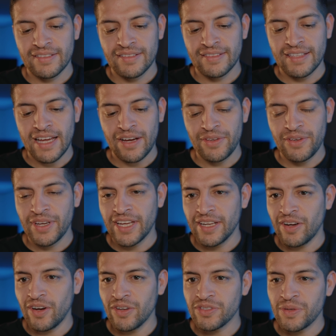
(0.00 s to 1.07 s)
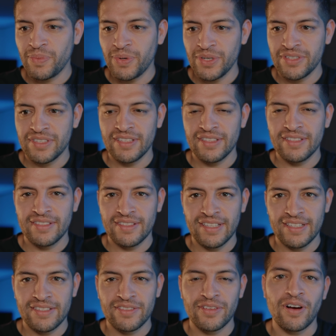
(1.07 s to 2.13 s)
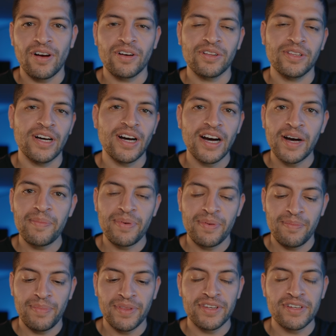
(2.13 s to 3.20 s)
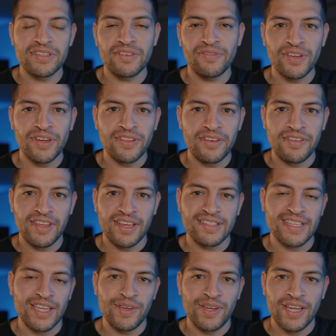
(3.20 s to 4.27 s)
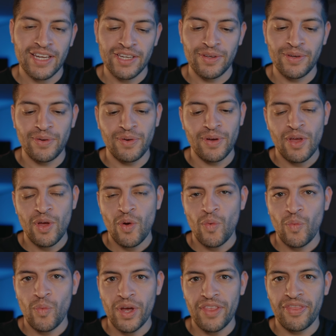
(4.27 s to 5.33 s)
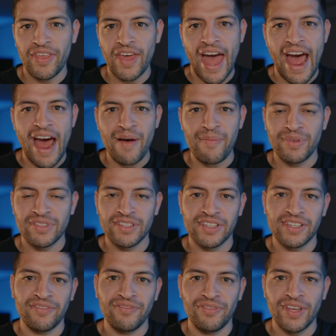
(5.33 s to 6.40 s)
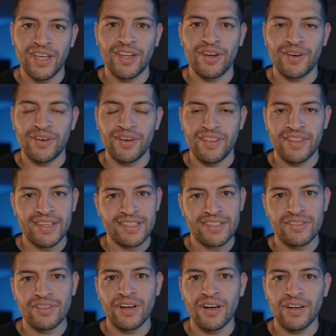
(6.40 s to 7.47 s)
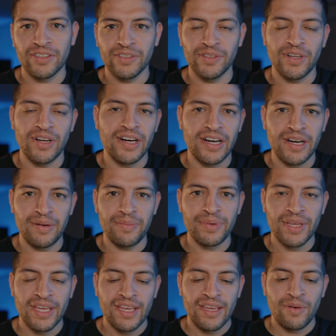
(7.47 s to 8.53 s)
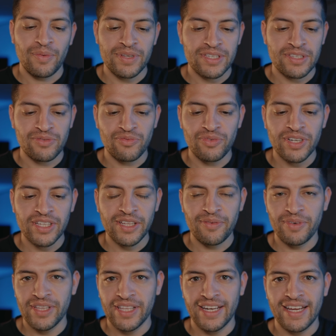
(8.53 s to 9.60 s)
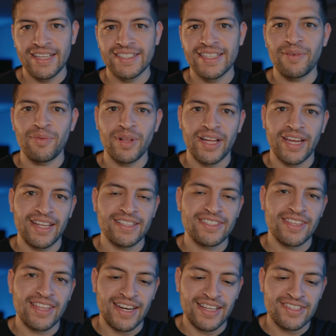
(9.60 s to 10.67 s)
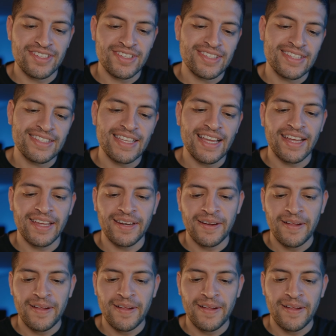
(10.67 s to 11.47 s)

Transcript: Now you can also push this toggle up, but there's a few other things that you can do with the app to configure this toggle up, which is really nice, and we'll get into that in just a second.